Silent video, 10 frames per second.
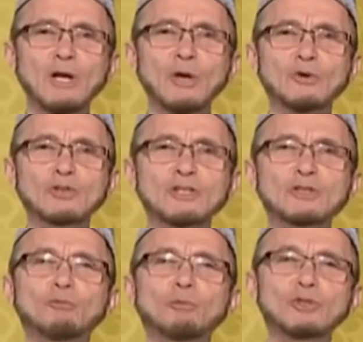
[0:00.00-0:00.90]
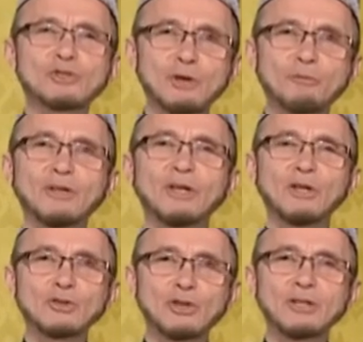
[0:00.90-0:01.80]
you just you put something in
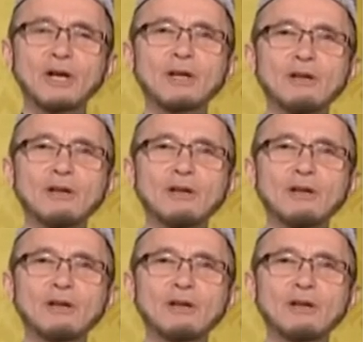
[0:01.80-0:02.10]
a jannah